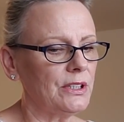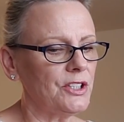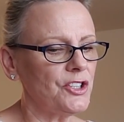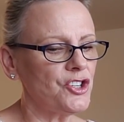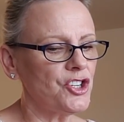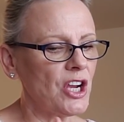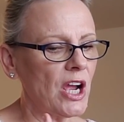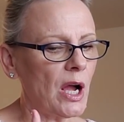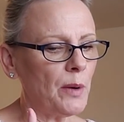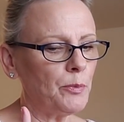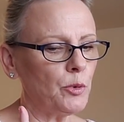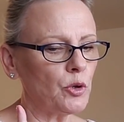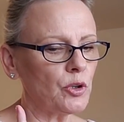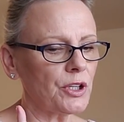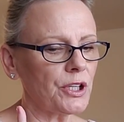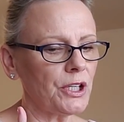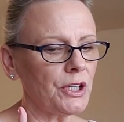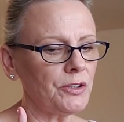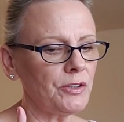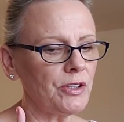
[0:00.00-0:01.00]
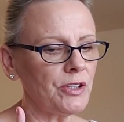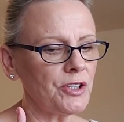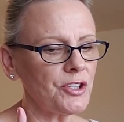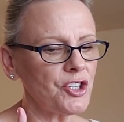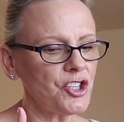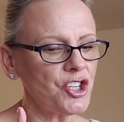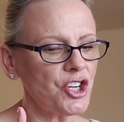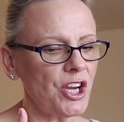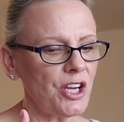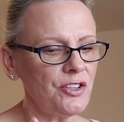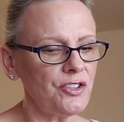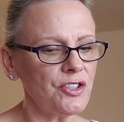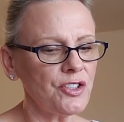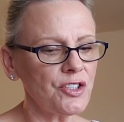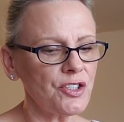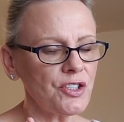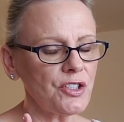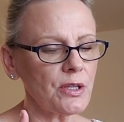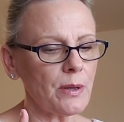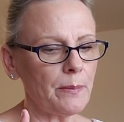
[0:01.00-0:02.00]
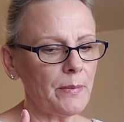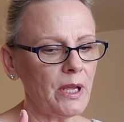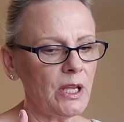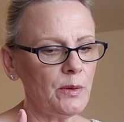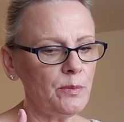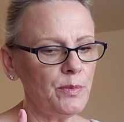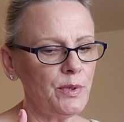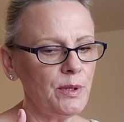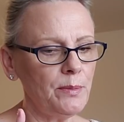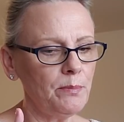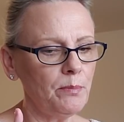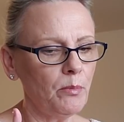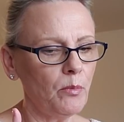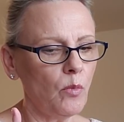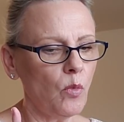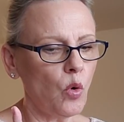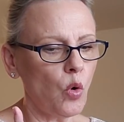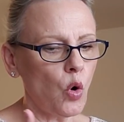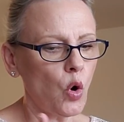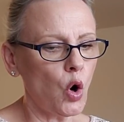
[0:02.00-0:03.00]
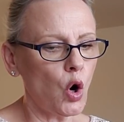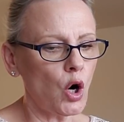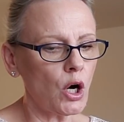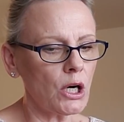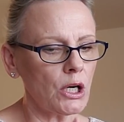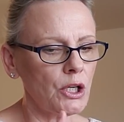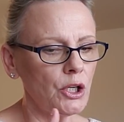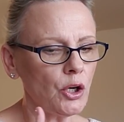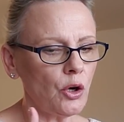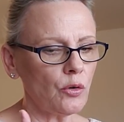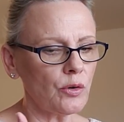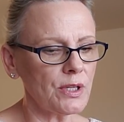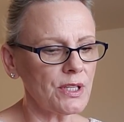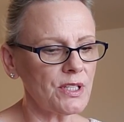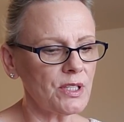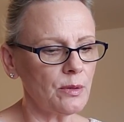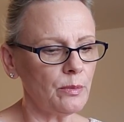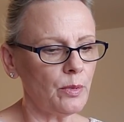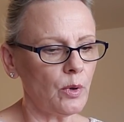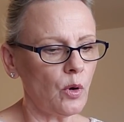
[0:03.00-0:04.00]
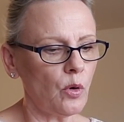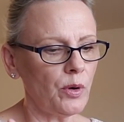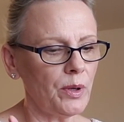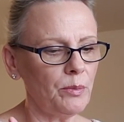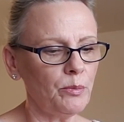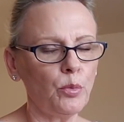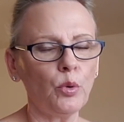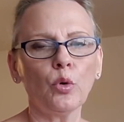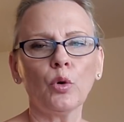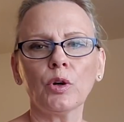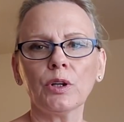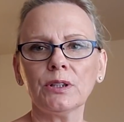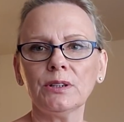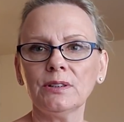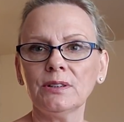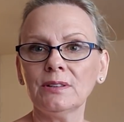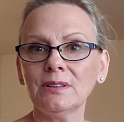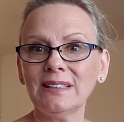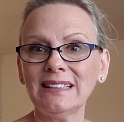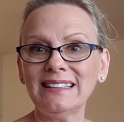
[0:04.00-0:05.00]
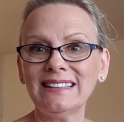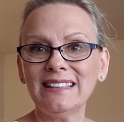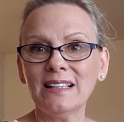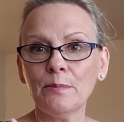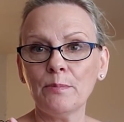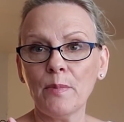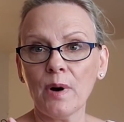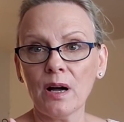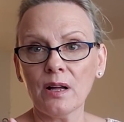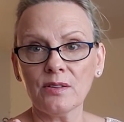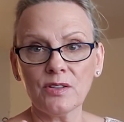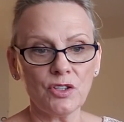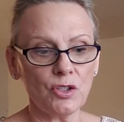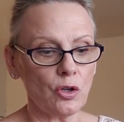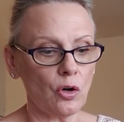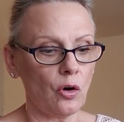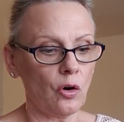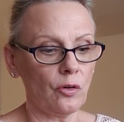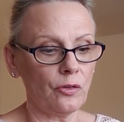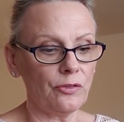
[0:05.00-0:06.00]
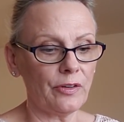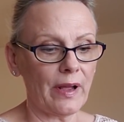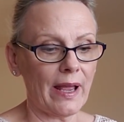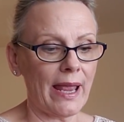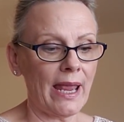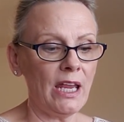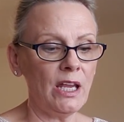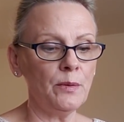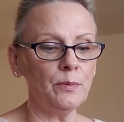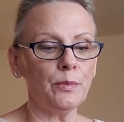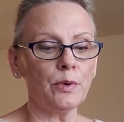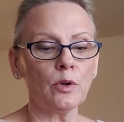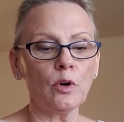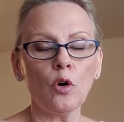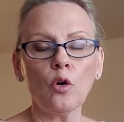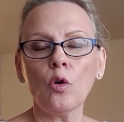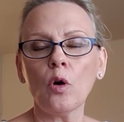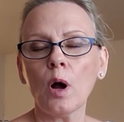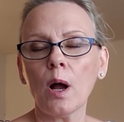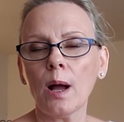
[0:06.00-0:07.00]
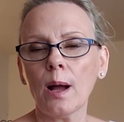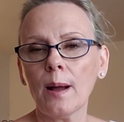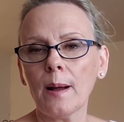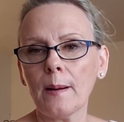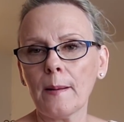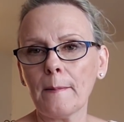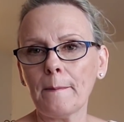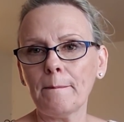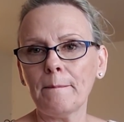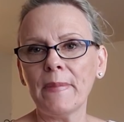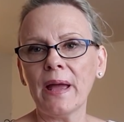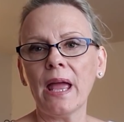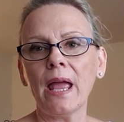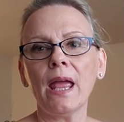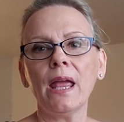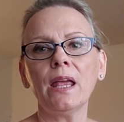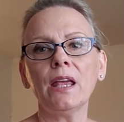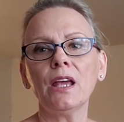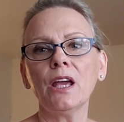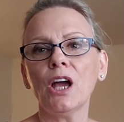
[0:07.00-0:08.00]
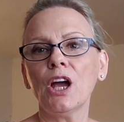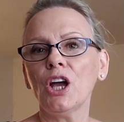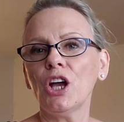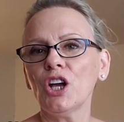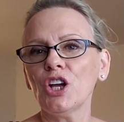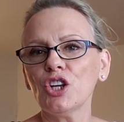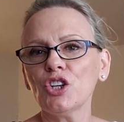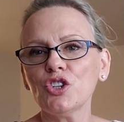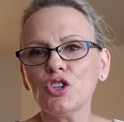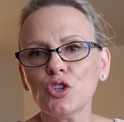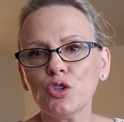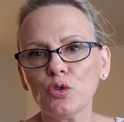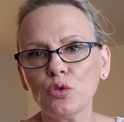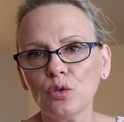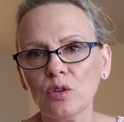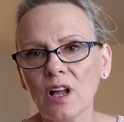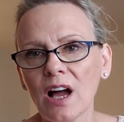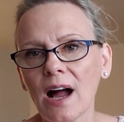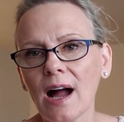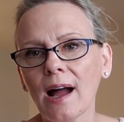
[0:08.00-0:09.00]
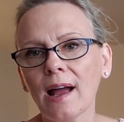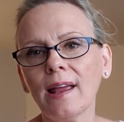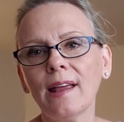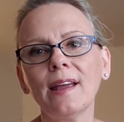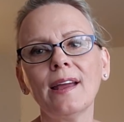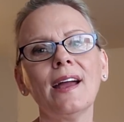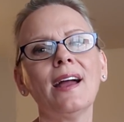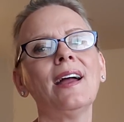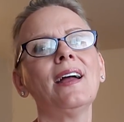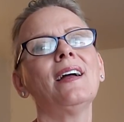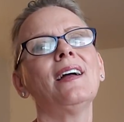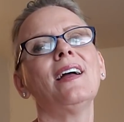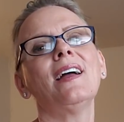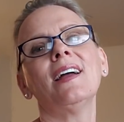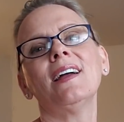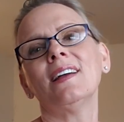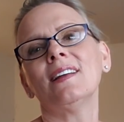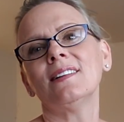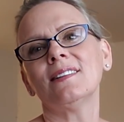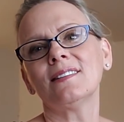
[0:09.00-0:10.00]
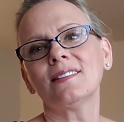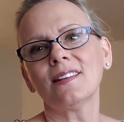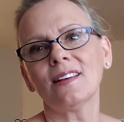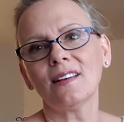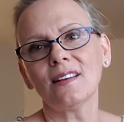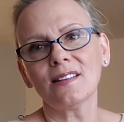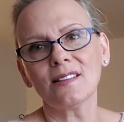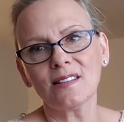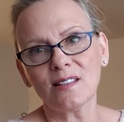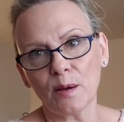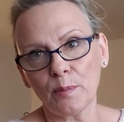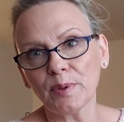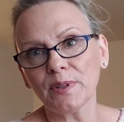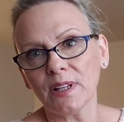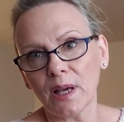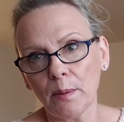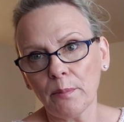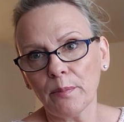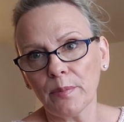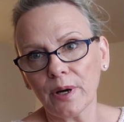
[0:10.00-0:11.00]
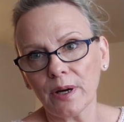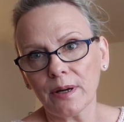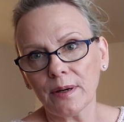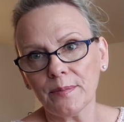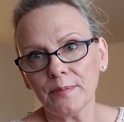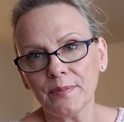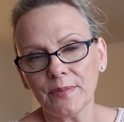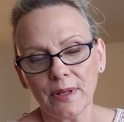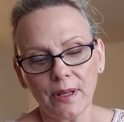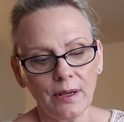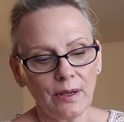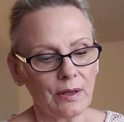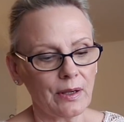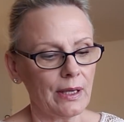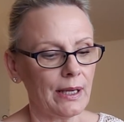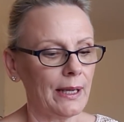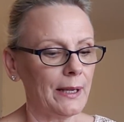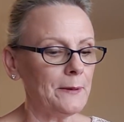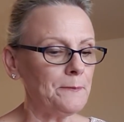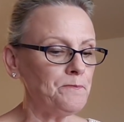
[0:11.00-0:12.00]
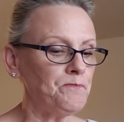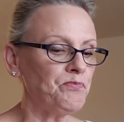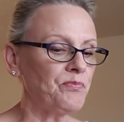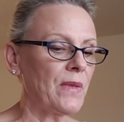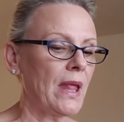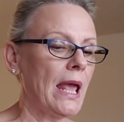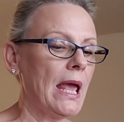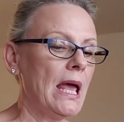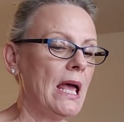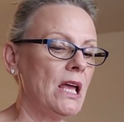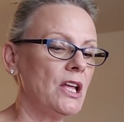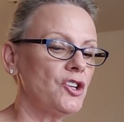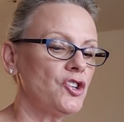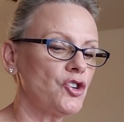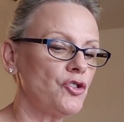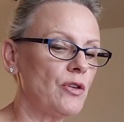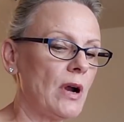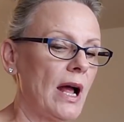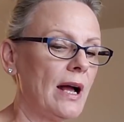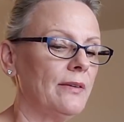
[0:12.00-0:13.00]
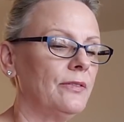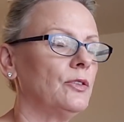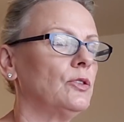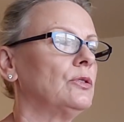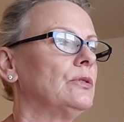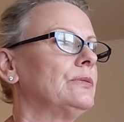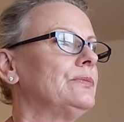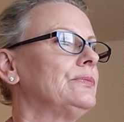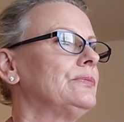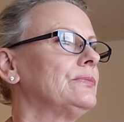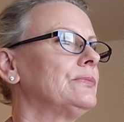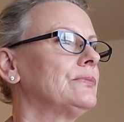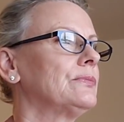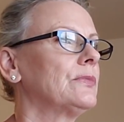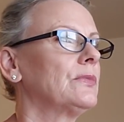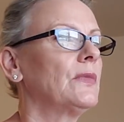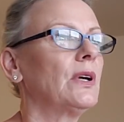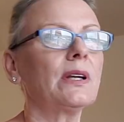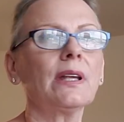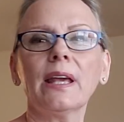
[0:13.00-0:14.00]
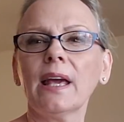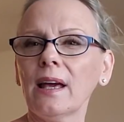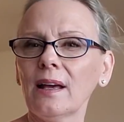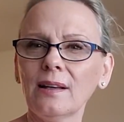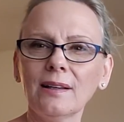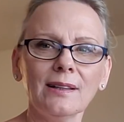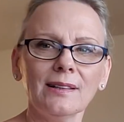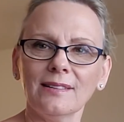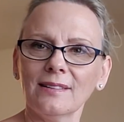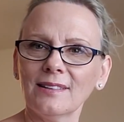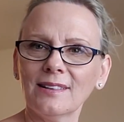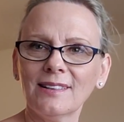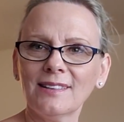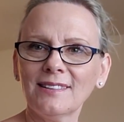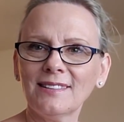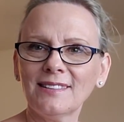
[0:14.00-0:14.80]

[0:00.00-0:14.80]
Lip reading: Job or career changes may be more noticeable, important in the months of April, May, July, and September. Okay? Travel. Again,